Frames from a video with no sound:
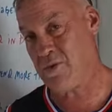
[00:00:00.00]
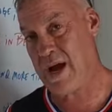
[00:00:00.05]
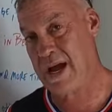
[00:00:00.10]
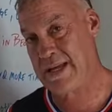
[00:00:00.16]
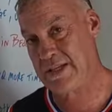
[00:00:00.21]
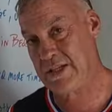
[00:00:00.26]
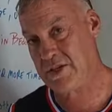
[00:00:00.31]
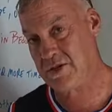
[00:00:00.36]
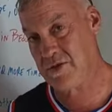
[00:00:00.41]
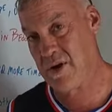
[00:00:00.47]

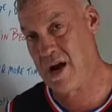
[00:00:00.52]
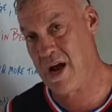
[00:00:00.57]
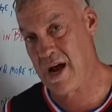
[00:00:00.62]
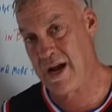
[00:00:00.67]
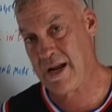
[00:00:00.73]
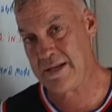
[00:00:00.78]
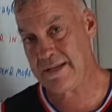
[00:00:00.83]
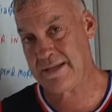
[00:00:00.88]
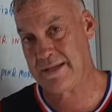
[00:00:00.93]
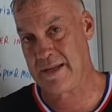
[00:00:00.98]

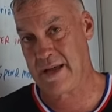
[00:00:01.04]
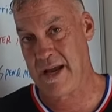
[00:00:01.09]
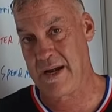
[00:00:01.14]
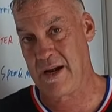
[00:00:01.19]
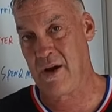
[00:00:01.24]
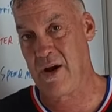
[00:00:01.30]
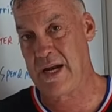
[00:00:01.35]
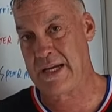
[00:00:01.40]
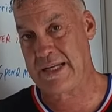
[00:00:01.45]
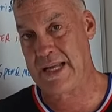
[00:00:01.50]
restaurants. I
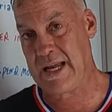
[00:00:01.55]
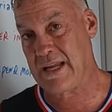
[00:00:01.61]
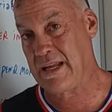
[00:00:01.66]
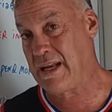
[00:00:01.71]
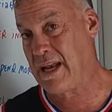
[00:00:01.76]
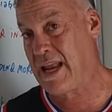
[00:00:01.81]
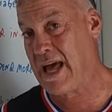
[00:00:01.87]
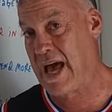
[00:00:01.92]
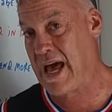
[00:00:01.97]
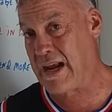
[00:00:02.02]
know I take a
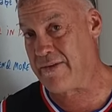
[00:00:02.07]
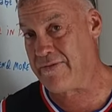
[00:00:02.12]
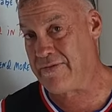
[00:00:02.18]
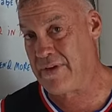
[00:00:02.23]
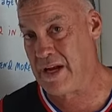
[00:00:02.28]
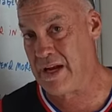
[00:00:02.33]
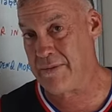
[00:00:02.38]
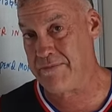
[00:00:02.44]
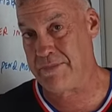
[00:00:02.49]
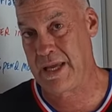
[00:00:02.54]
lot of
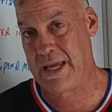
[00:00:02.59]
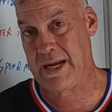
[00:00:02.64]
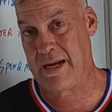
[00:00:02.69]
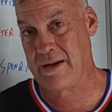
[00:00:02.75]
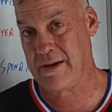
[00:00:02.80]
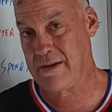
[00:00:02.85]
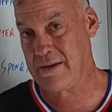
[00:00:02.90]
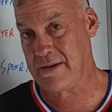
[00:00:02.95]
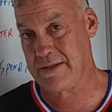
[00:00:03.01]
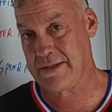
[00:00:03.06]

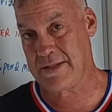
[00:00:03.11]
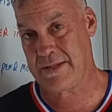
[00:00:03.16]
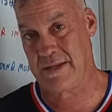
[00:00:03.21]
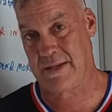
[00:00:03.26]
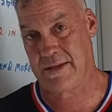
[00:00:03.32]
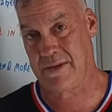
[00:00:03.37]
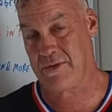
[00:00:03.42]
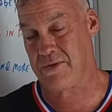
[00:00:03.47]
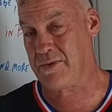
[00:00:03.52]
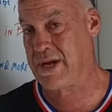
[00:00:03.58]
Filipina girls
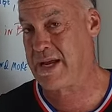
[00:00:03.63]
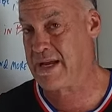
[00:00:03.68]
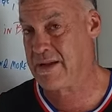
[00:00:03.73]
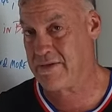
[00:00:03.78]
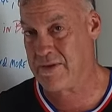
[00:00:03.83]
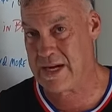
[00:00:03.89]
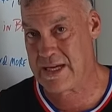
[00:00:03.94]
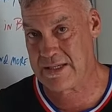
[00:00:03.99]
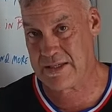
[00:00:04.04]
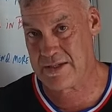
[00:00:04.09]
to
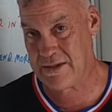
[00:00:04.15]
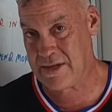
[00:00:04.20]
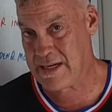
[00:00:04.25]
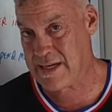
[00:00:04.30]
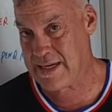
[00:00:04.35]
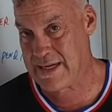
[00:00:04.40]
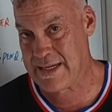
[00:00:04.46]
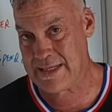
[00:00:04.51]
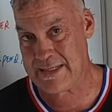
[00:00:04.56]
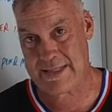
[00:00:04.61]
Korean
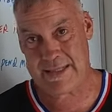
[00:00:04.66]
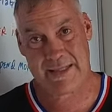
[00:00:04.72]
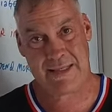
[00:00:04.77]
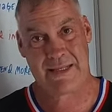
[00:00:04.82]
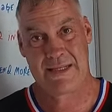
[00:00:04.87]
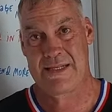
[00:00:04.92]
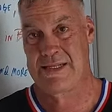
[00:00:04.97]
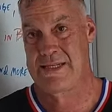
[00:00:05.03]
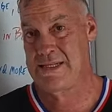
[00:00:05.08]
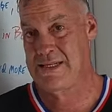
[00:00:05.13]
restaurants,
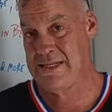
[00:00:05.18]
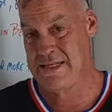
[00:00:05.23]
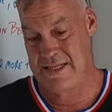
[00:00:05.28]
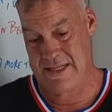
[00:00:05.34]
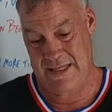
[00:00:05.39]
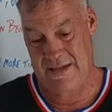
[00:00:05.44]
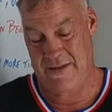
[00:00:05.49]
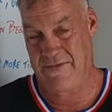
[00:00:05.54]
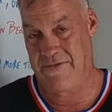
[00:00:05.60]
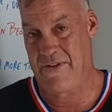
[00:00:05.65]

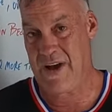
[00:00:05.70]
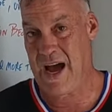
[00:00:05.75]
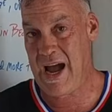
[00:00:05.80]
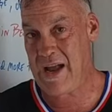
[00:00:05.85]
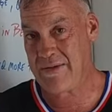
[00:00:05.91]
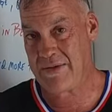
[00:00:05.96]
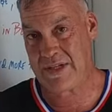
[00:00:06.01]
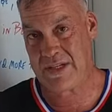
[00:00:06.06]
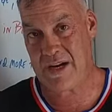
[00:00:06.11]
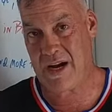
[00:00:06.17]

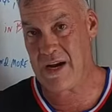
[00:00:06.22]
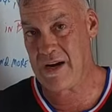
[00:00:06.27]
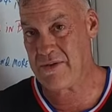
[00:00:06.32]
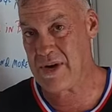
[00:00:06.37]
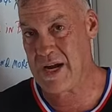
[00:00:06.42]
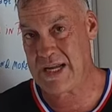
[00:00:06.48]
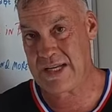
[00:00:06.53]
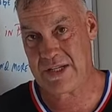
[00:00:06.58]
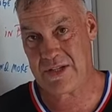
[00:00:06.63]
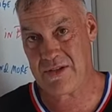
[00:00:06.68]

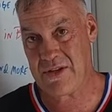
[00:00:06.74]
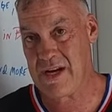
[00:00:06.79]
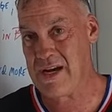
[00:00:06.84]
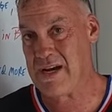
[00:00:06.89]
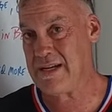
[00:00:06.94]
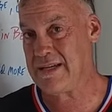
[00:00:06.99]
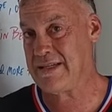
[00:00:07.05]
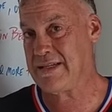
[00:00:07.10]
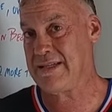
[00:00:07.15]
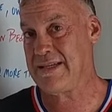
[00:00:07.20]
five-star
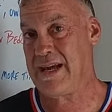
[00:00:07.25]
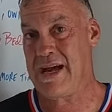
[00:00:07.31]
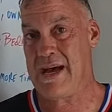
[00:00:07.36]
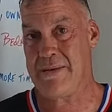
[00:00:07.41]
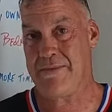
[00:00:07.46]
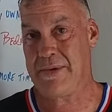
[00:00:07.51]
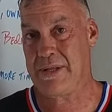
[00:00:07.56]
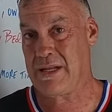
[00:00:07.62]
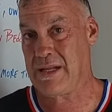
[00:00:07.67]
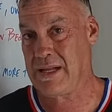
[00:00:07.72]
restaurants,
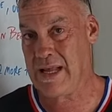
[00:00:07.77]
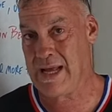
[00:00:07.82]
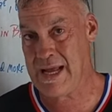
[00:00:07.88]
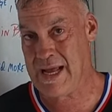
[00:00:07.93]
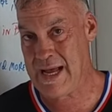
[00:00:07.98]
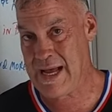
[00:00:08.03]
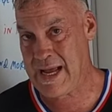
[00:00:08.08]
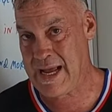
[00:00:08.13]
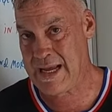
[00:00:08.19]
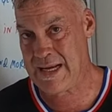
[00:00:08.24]
top of the
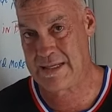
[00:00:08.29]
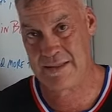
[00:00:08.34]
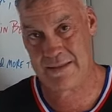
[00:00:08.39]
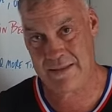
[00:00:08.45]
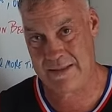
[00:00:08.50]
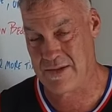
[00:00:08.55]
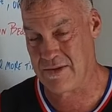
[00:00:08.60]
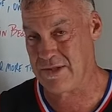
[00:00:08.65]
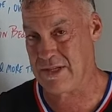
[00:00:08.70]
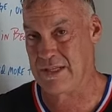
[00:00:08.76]
line.
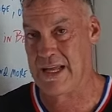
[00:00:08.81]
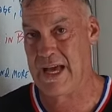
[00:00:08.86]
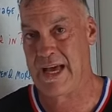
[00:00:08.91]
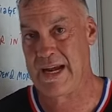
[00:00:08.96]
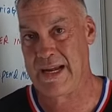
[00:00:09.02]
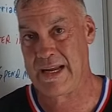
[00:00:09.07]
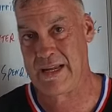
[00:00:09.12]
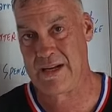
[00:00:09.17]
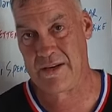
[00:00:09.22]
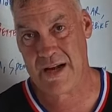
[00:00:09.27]
There's a
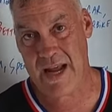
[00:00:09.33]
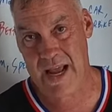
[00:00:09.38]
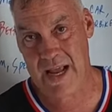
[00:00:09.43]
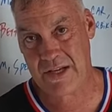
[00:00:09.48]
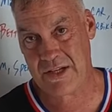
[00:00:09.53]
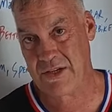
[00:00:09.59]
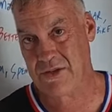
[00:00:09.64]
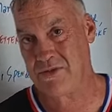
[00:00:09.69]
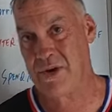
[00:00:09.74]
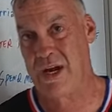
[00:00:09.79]
lot of
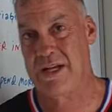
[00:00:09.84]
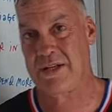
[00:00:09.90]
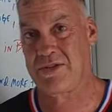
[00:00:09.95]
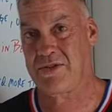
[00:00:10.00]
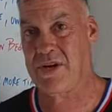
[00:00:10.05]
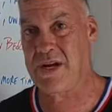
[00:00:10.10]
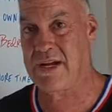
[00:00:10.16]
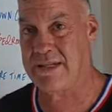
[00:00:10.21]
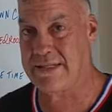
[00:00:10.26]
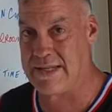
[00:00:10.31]
international
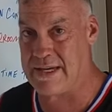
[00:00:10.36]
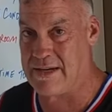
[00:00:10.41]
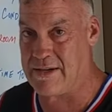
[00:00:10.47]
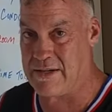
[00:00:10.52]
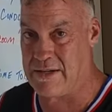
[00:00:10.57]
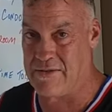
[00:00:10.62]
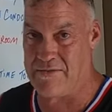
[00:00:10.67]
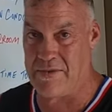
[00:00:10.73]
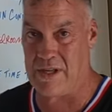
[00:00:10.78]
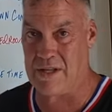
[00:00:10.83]
restaurants
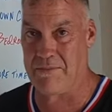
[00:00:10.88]
here in the